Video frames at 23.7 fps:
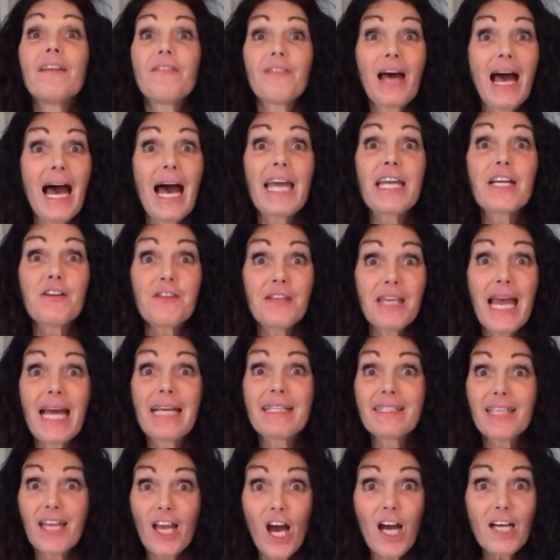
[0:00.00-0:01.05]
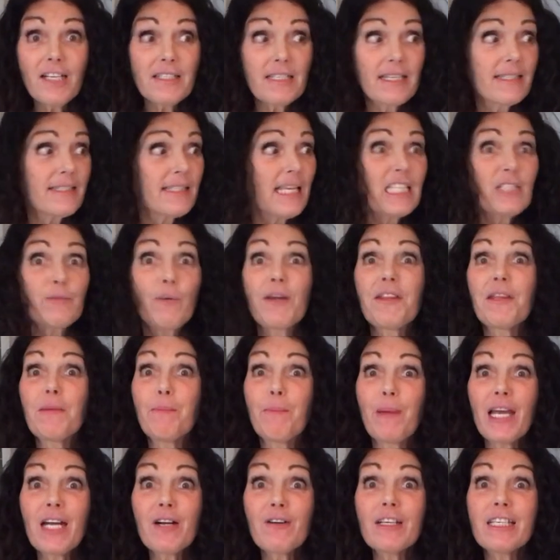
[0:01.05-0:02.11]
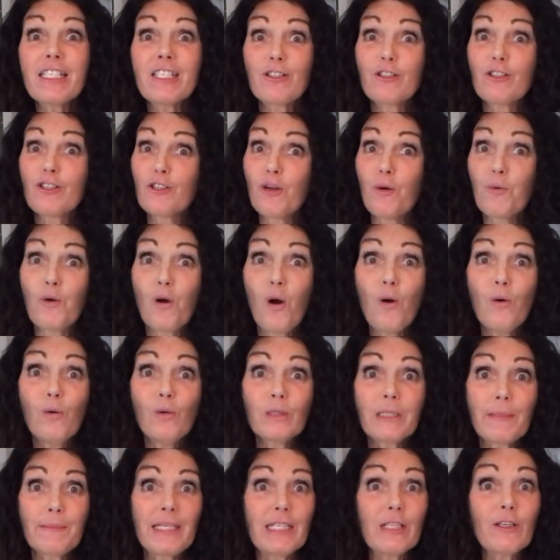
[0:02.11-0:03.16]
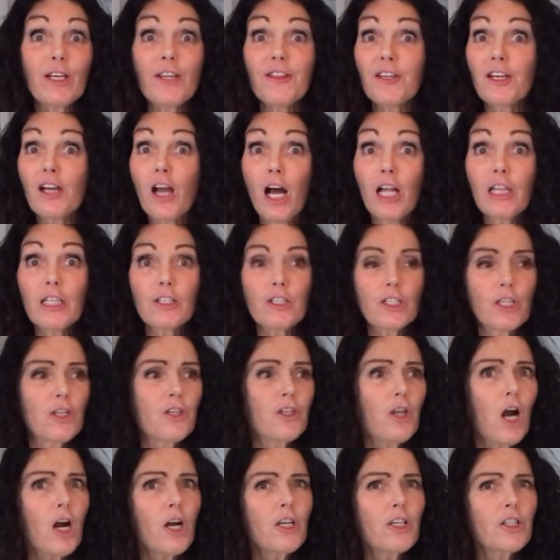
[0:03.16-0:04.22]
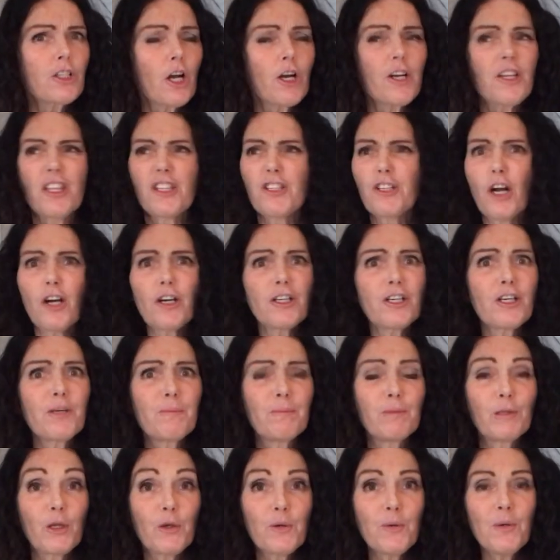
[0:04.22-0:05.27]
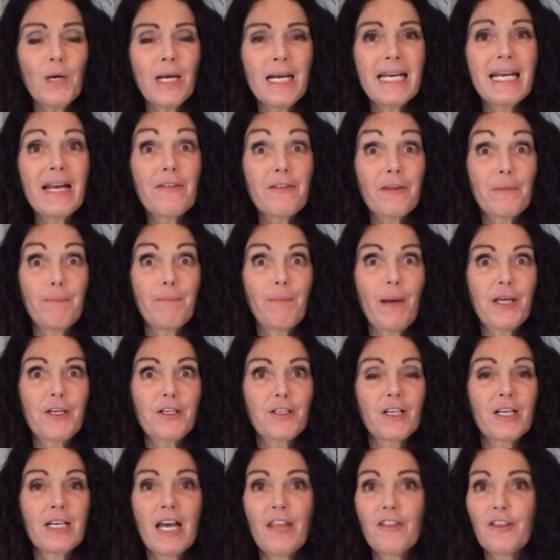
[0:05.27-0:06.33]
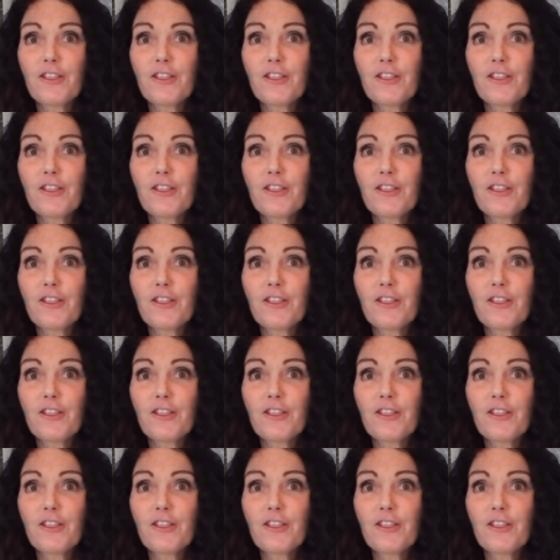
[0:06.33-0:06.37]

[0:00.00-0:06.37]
the higher the antioxidants. That's why the berries are so gold. I mean, look at the colors, the darker blue, the better.